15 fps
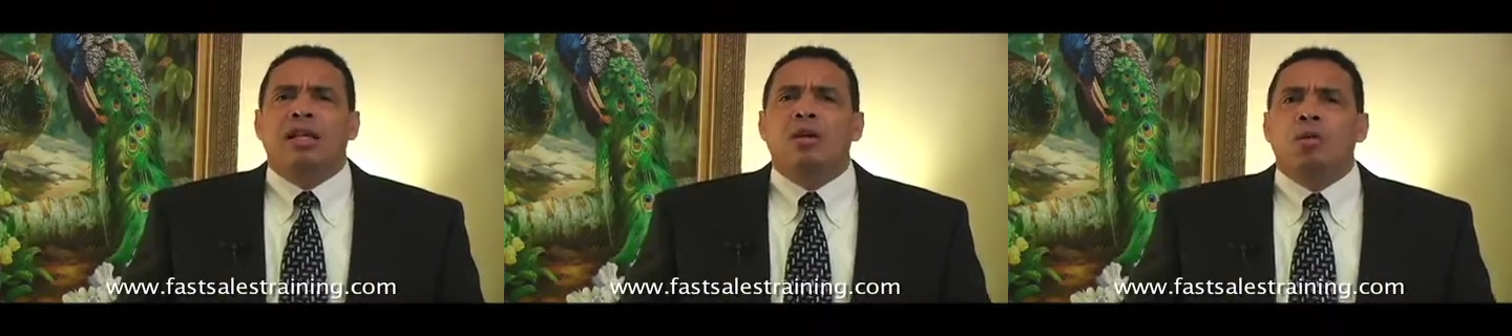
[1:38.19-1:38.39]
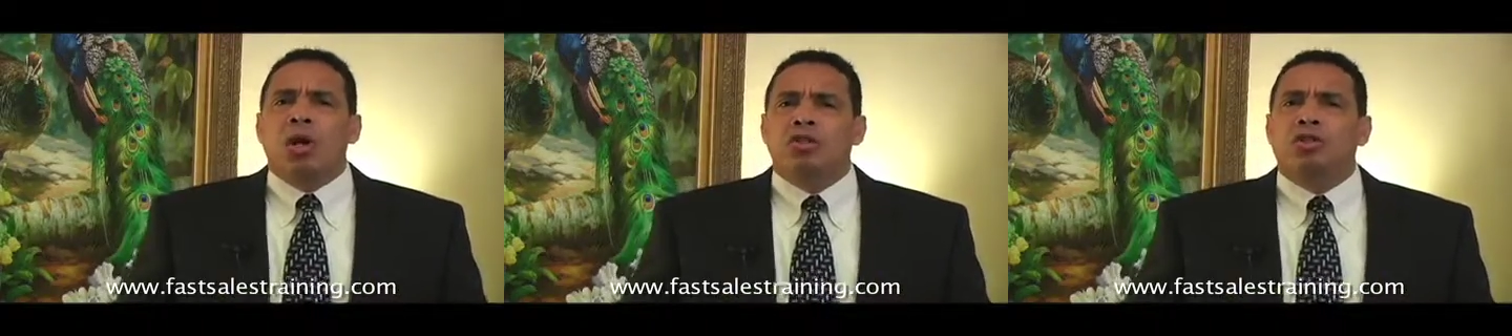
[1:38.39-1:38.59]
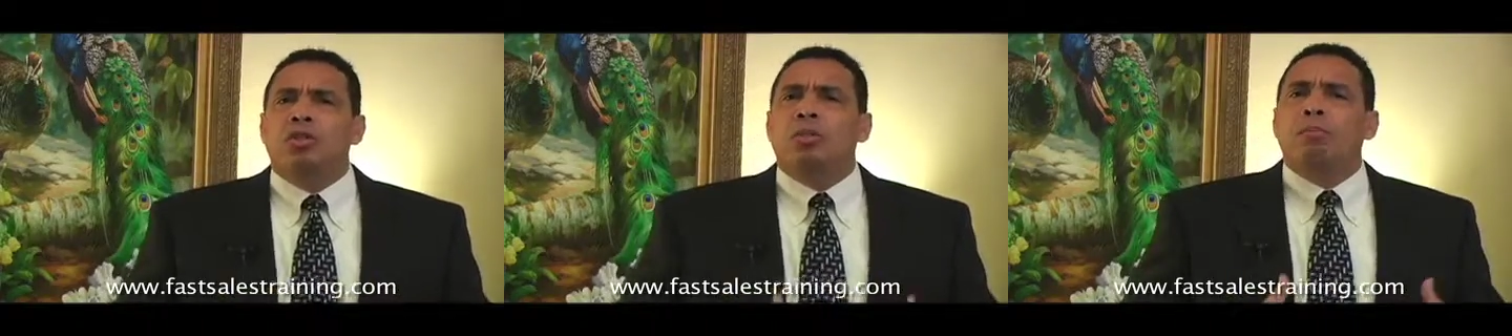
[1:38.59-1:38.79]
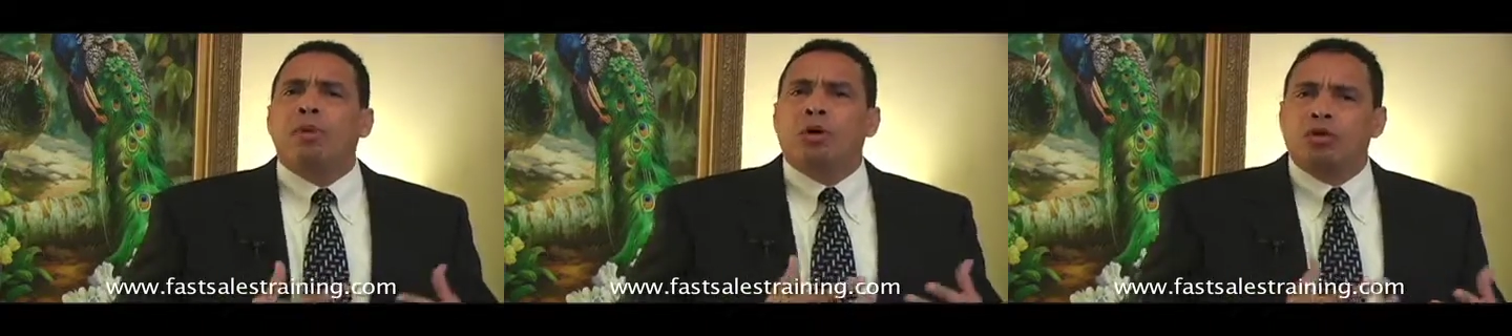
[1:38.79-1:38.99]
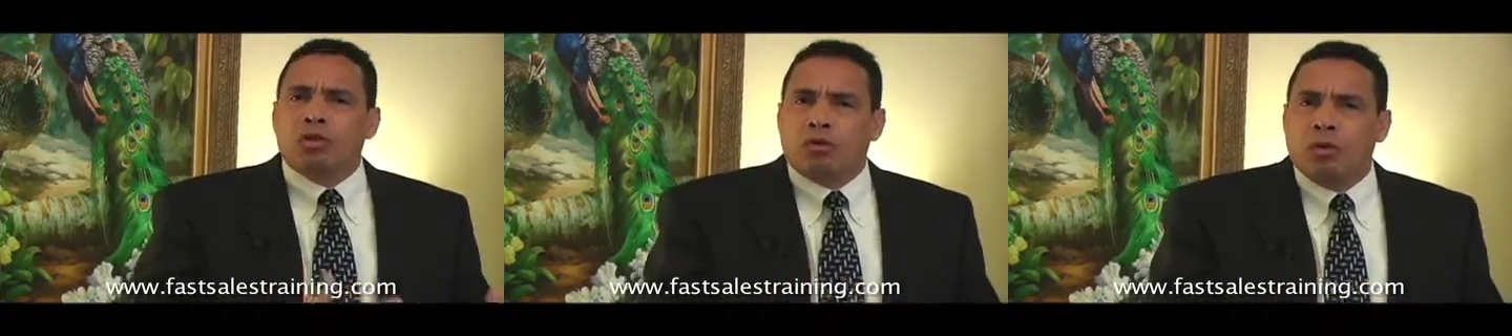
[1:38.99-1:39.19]
He wants you to
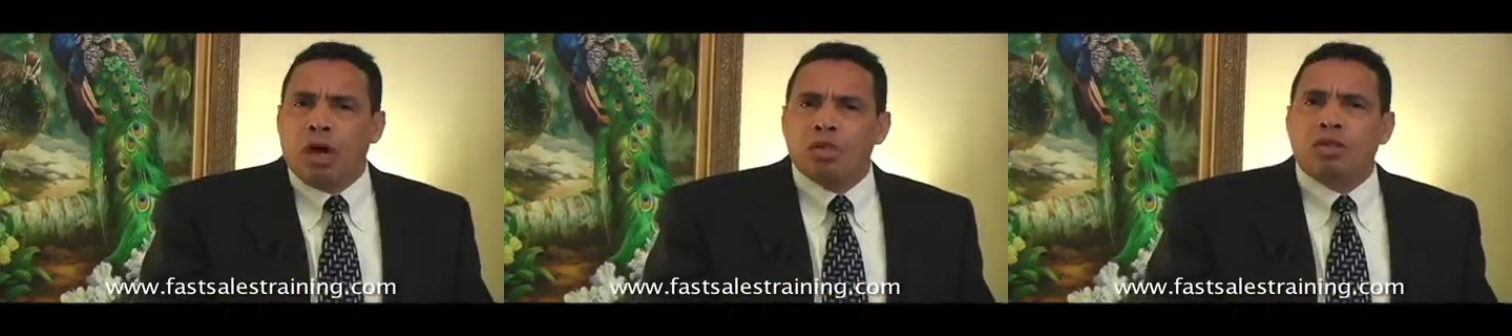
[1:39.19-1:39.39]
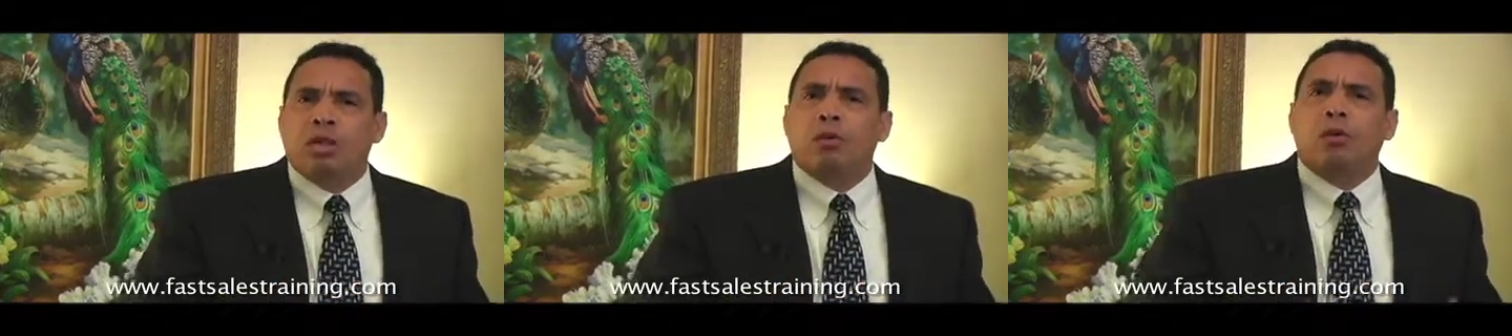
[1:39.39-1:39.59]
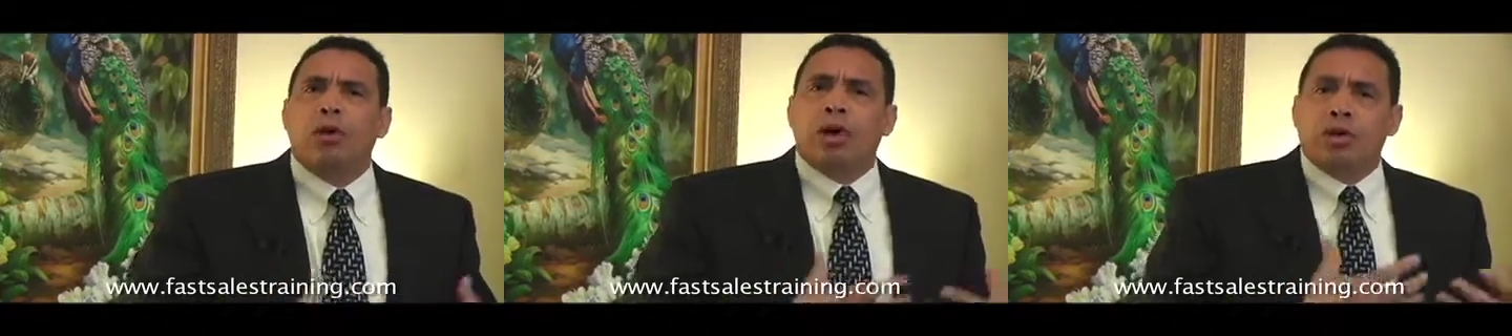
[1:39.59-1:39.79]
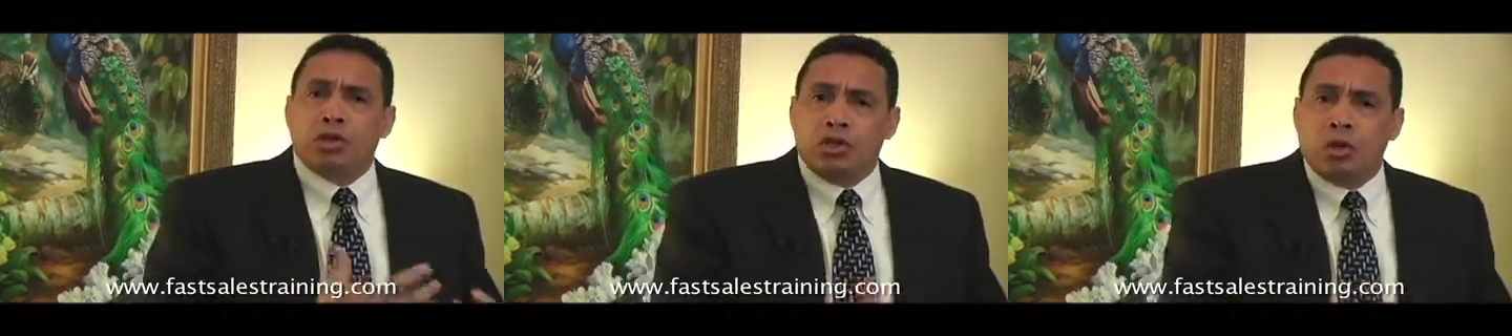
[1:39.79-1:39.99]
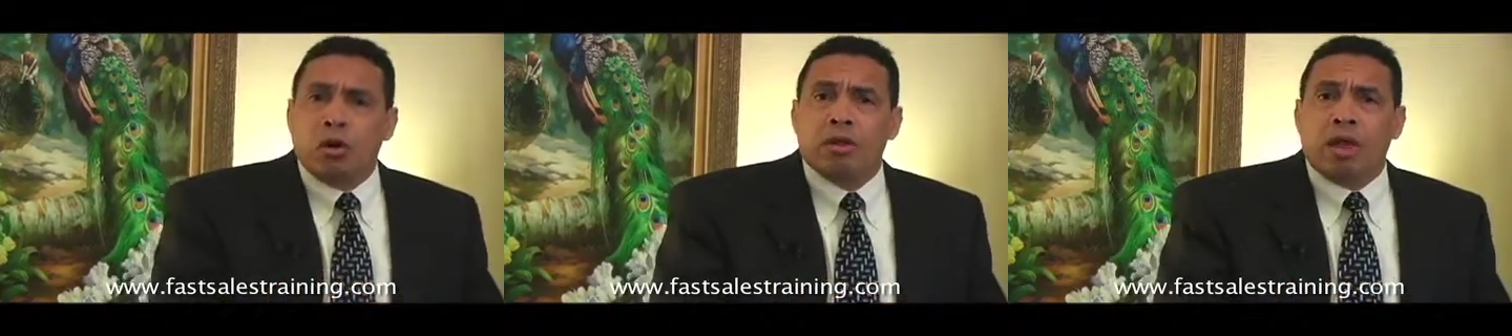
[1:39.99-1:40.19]
build trust and
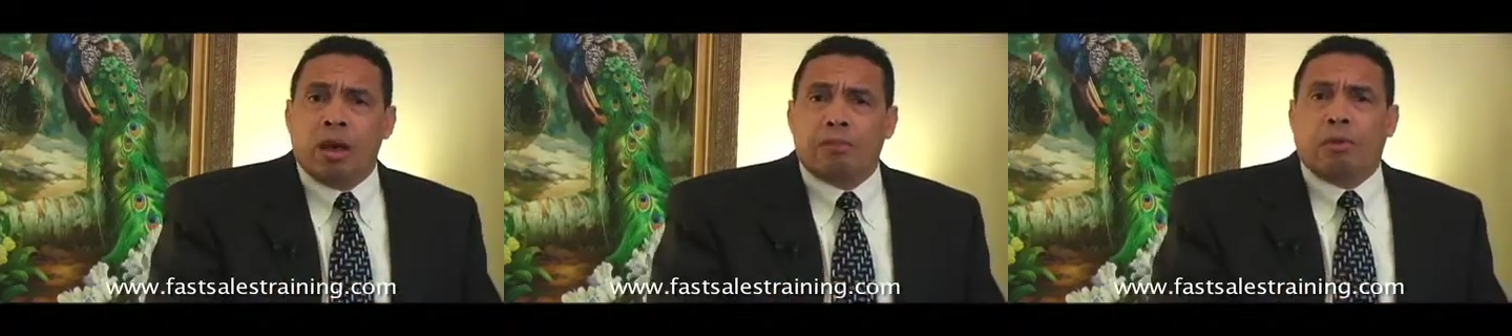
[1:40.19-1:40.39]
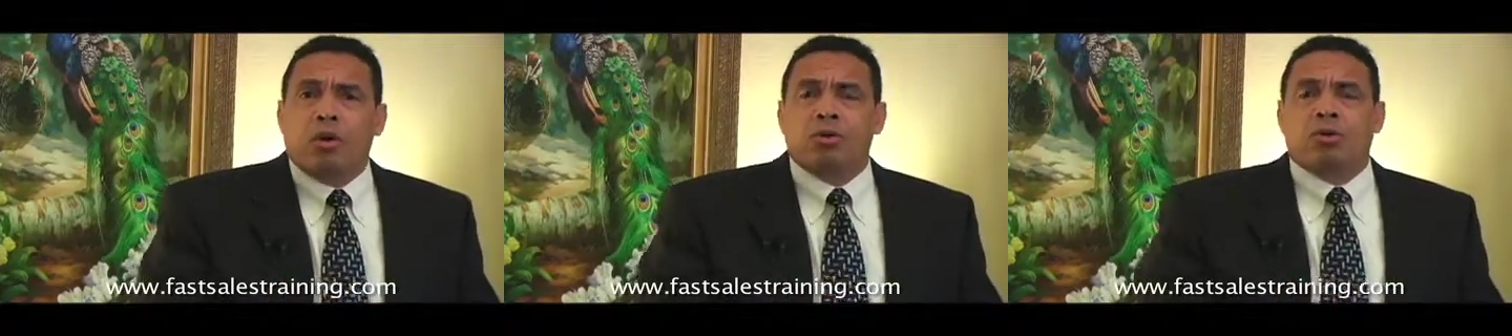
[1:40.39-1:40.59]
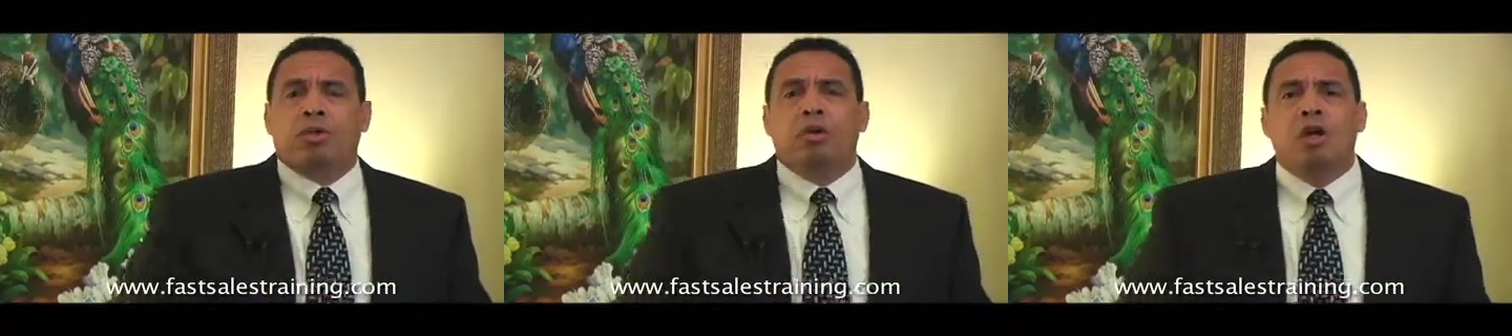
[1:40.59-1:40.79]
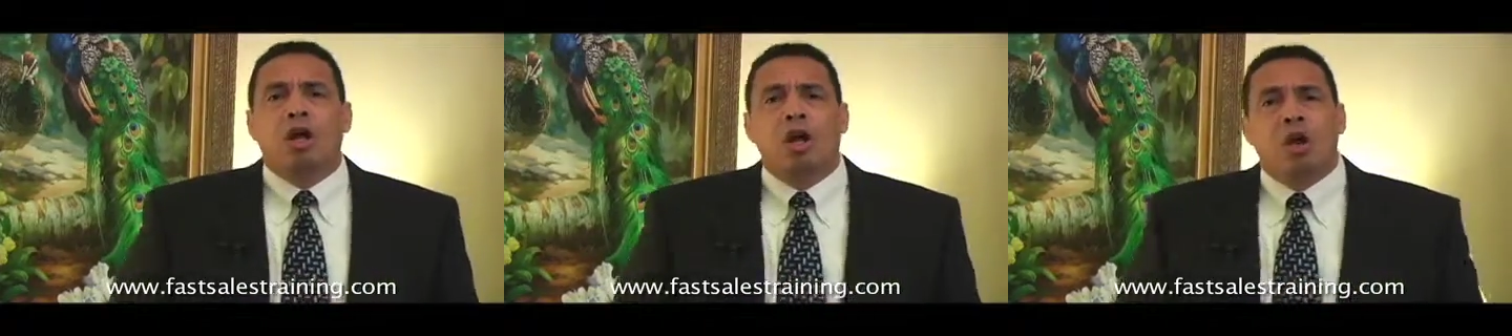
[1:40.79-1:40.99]
reassure that person.